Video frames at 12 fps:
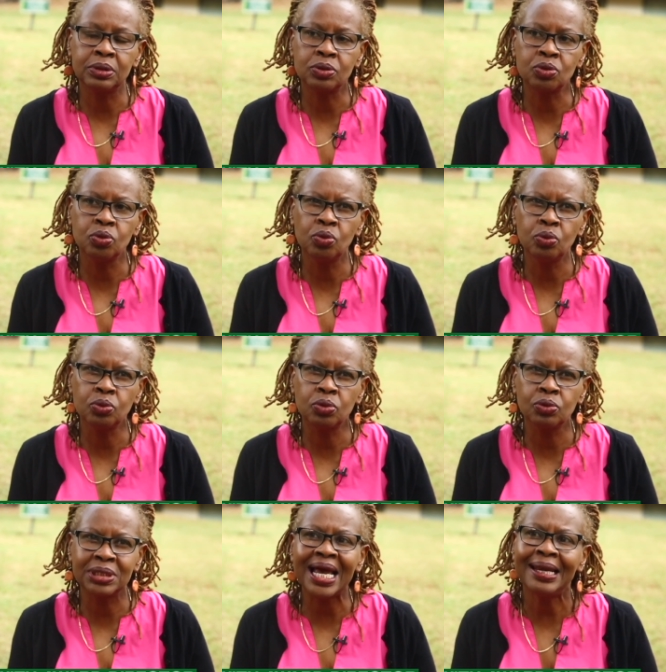to
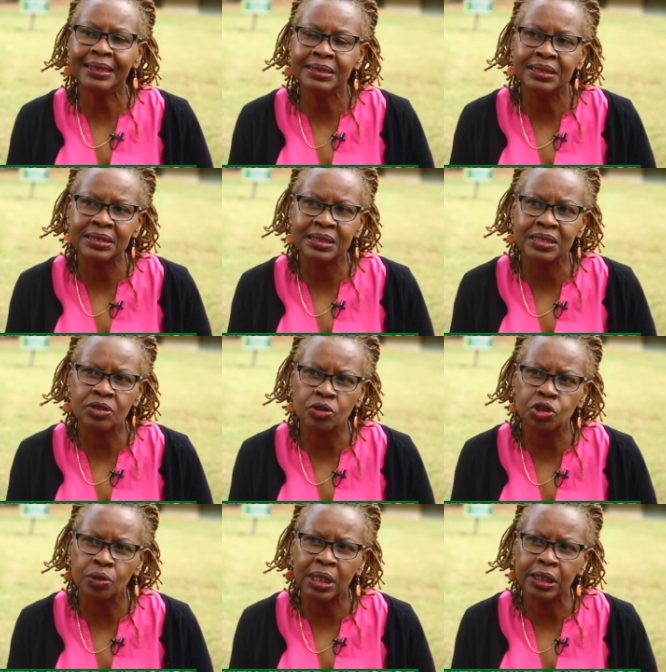challenge these
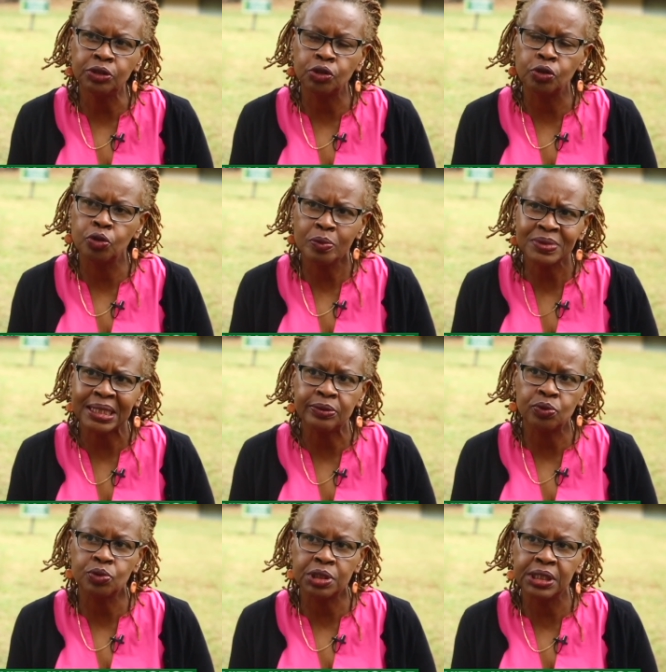sociocultural norms and
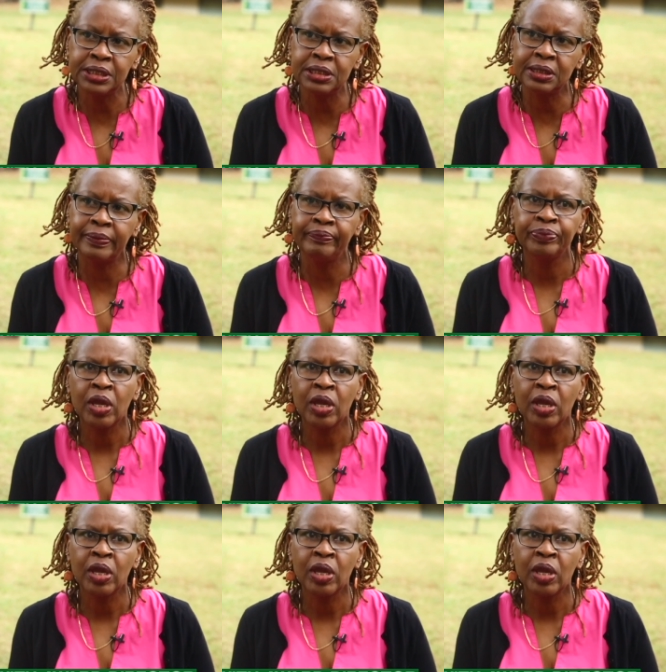to change them.